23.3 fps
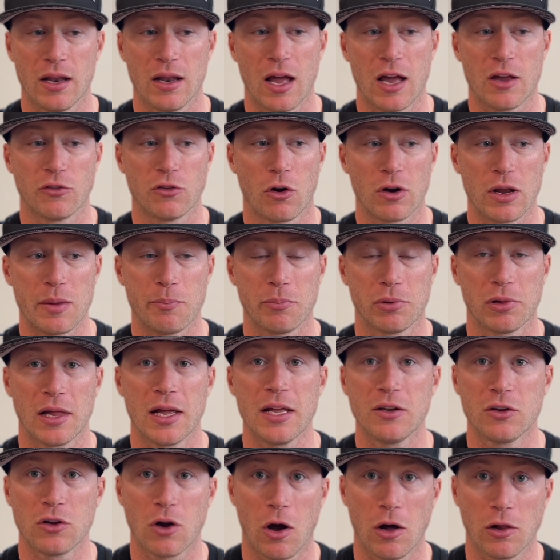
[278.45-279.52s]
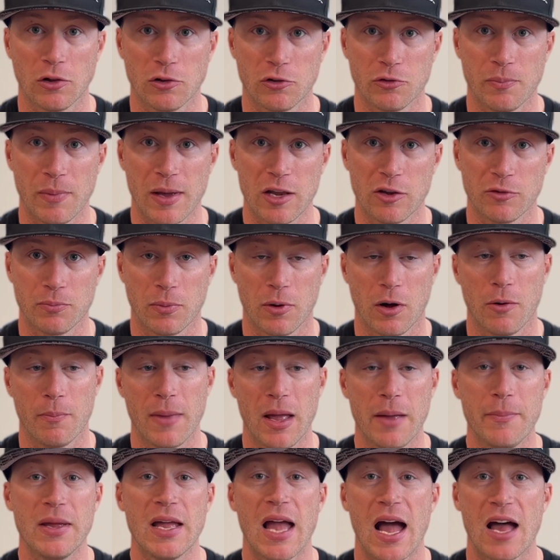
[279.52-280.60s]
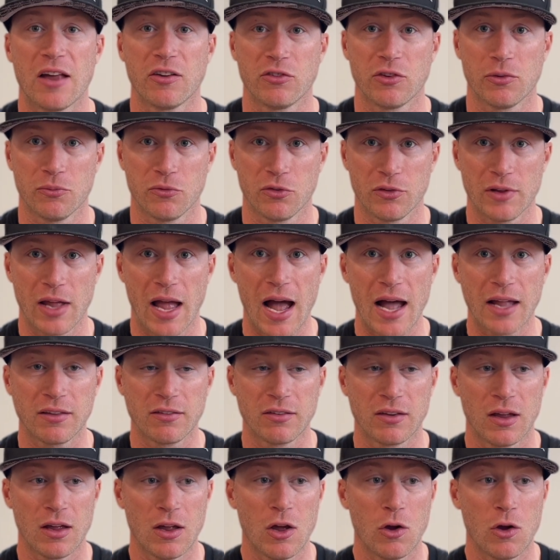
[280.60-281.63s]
has already played college baseball, maybe has some stats,